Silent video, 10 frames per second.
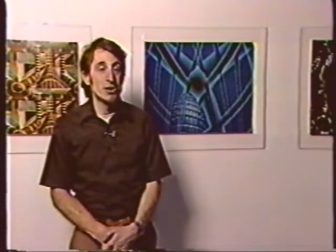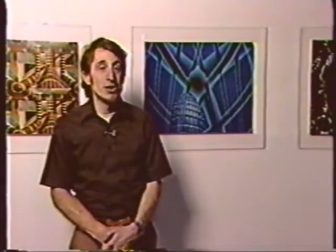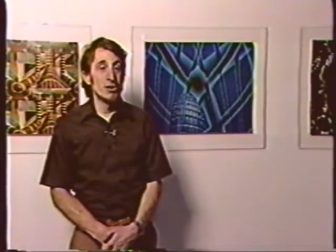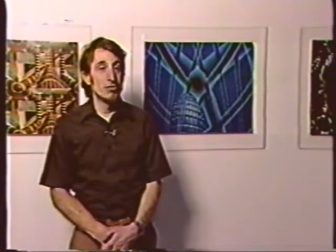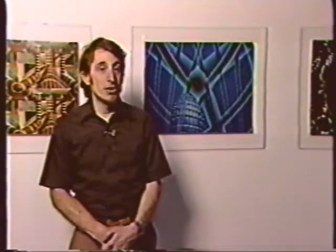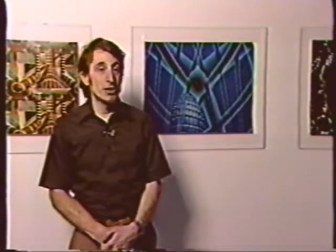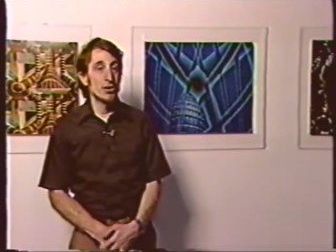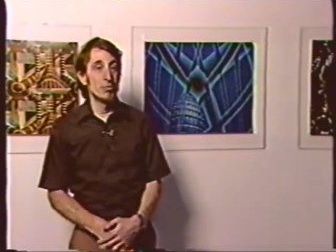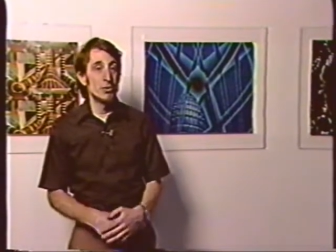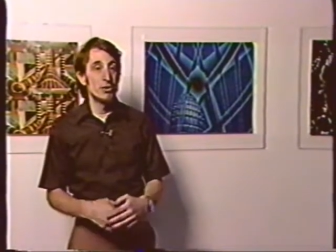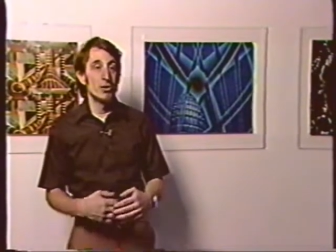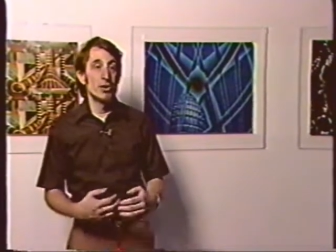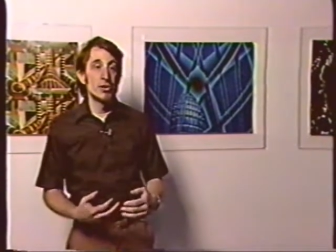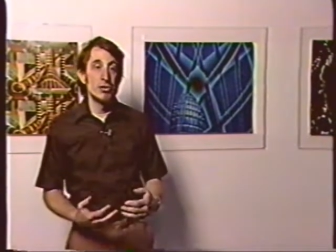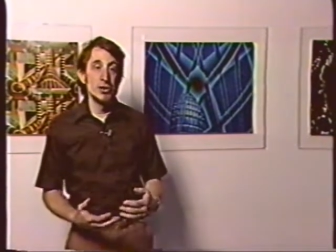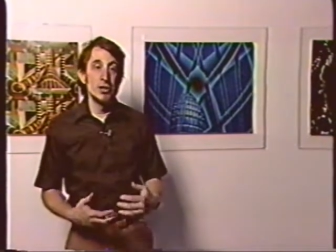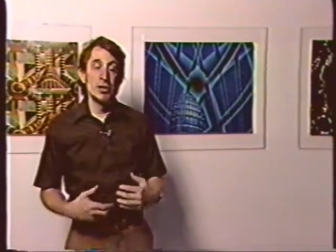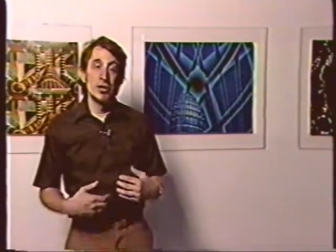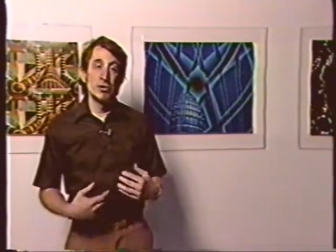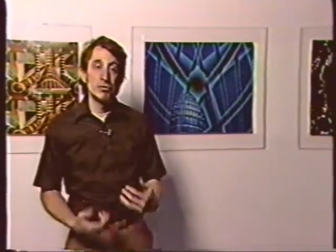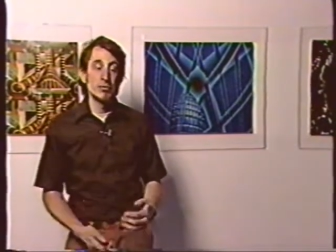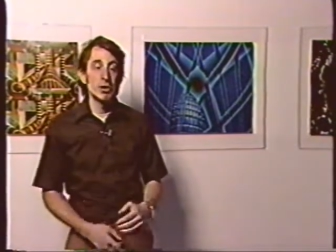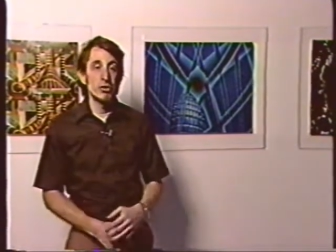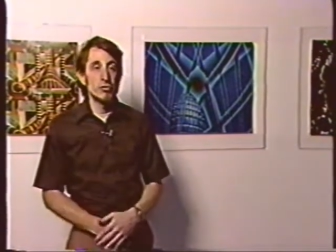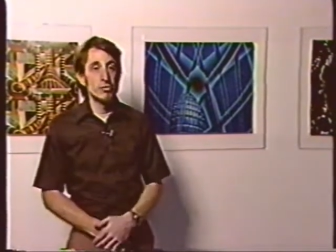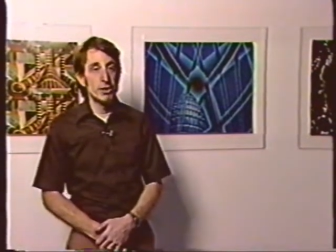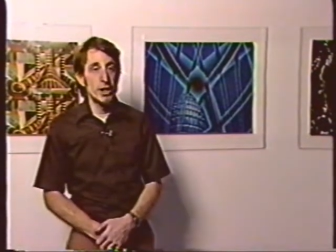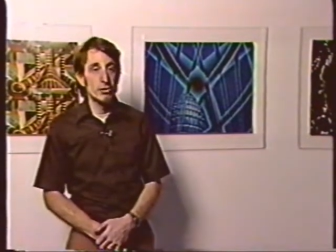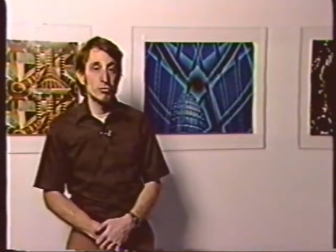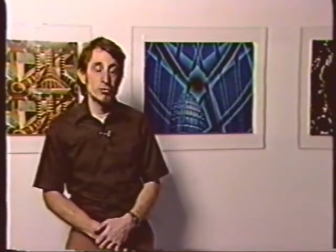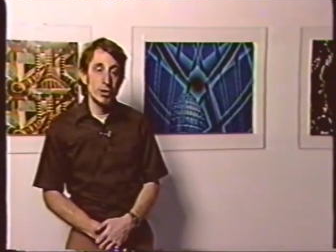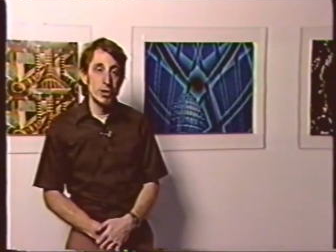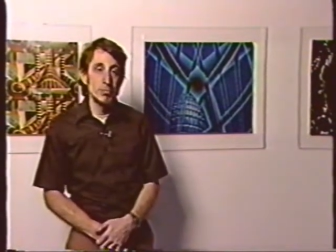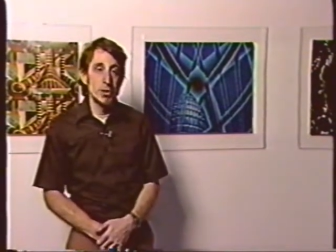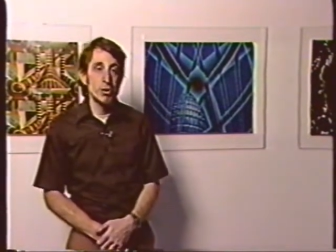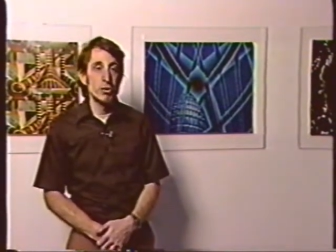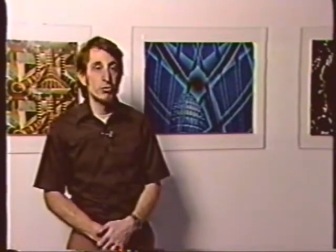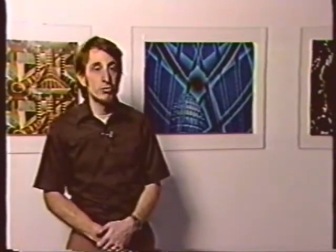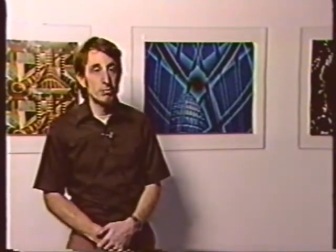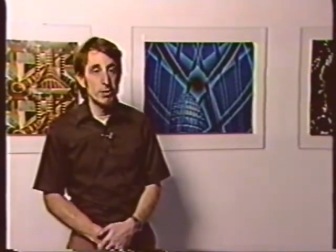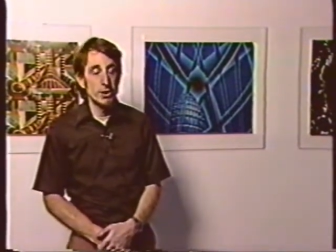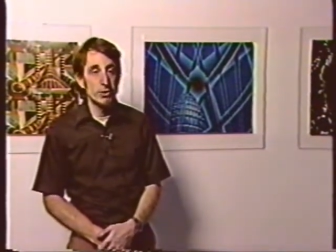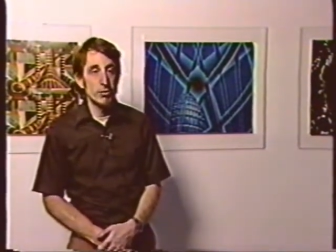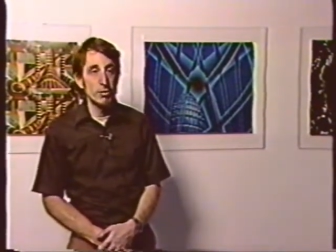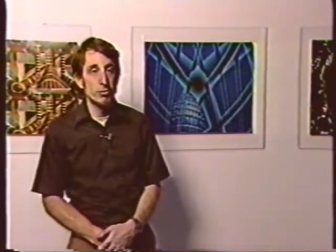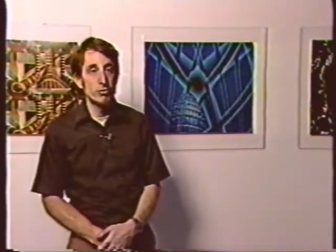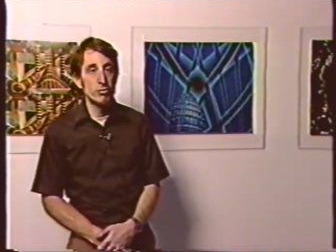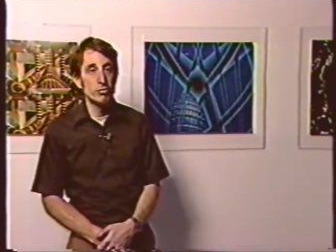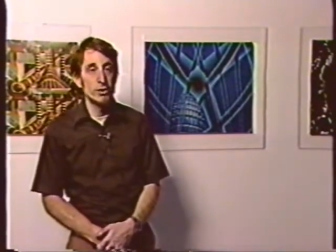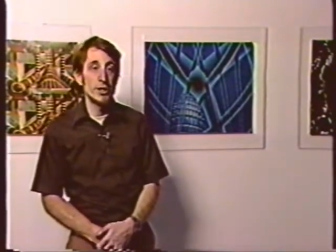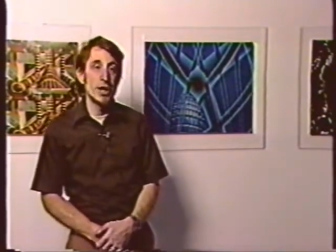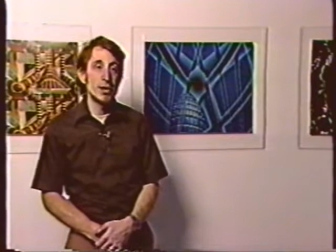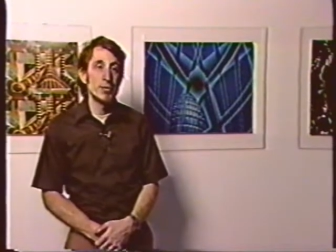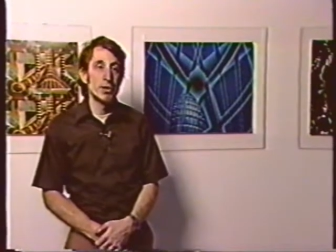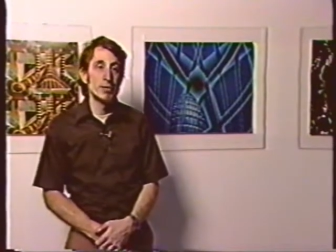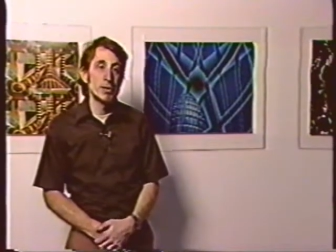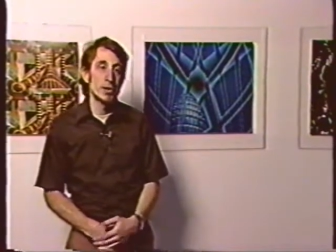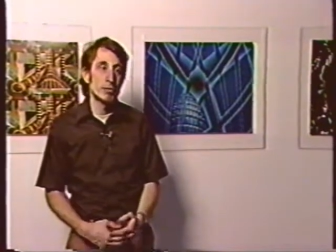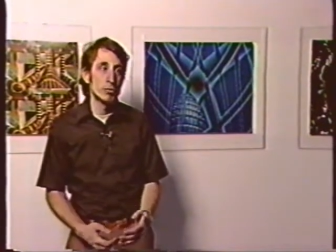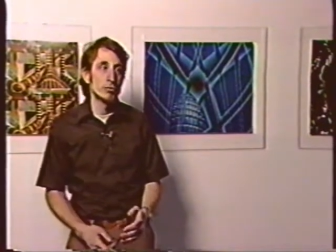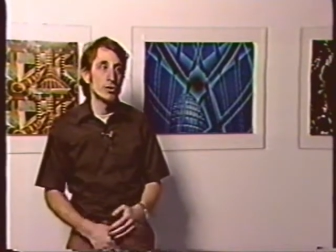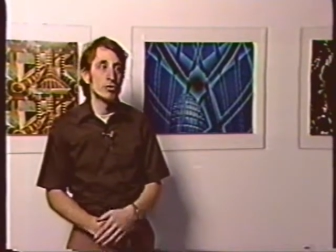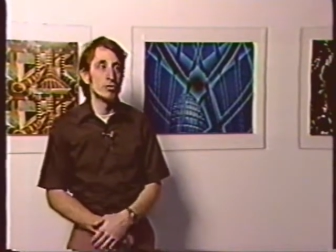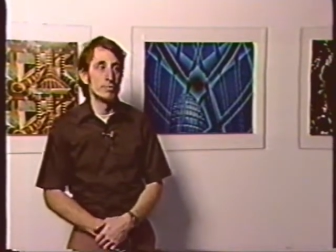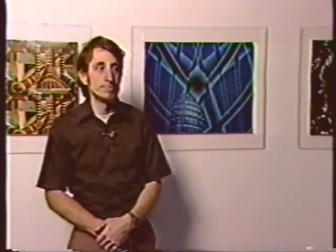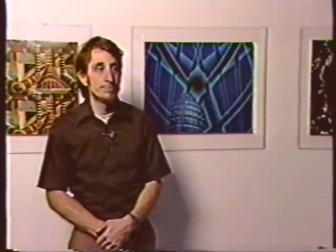In fact, they'll be the simulations of the actors created by artists who paint their images and then animated by impersonation.